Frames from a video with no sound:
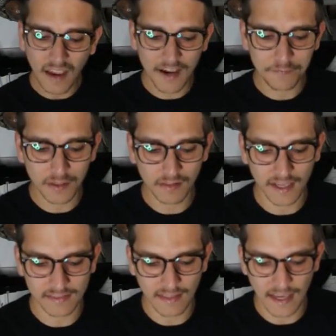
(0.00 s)
I feel
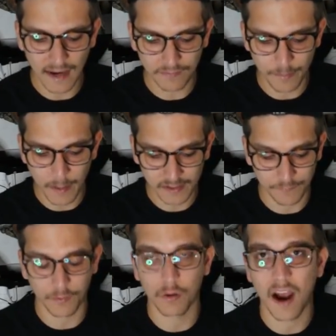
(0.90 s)
like they have the best
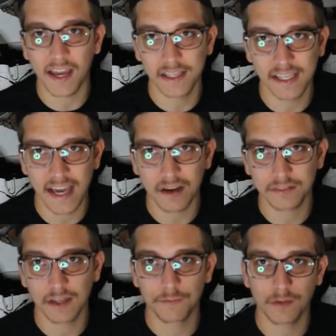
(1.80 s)
variety
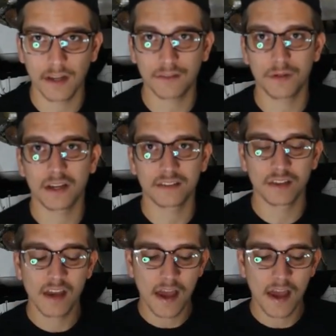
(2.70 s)
out there for Ned rigs,